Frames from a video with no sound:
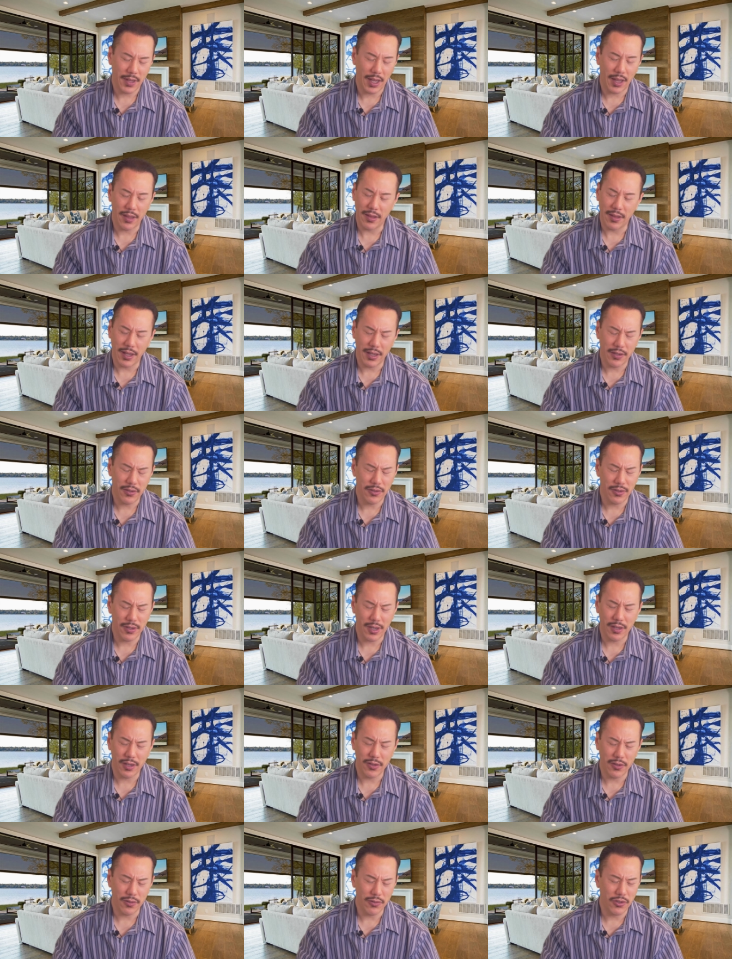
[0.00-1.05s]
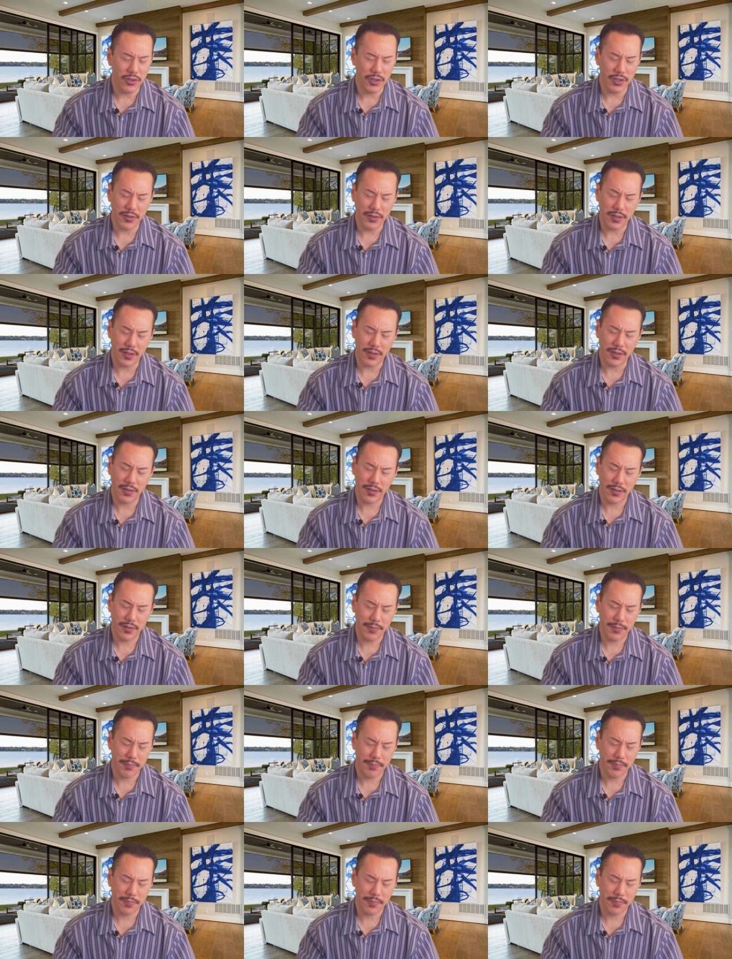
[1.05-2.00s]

and they do not know Jesus.